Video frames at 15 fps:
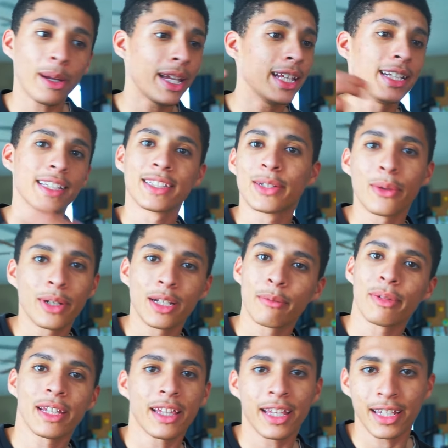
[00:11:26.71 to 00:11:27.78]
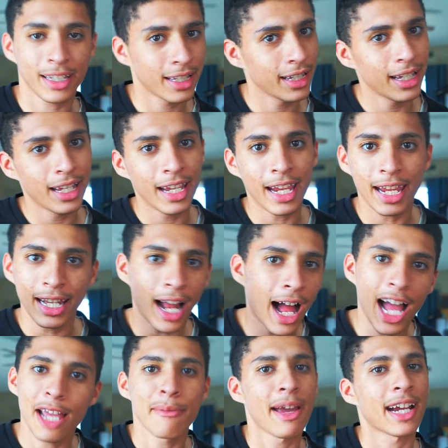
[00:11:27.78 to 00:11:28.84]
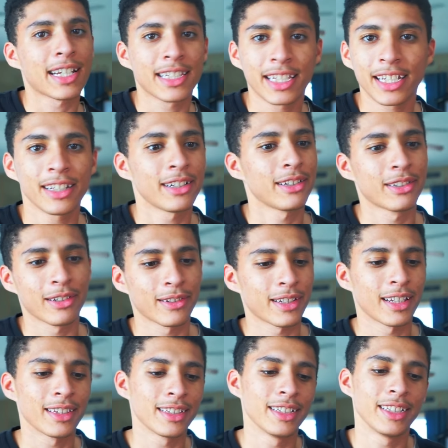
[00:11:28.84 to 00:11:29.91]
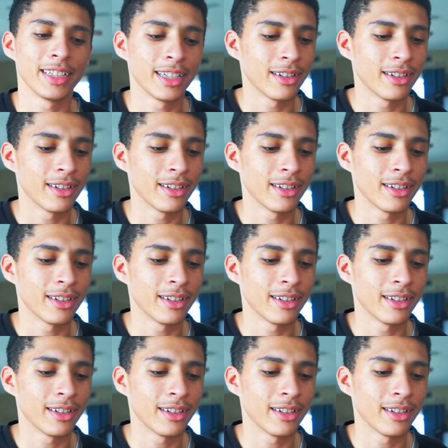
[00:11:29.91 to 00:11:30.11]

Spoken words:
it is going to be like in IMAX theaters or something.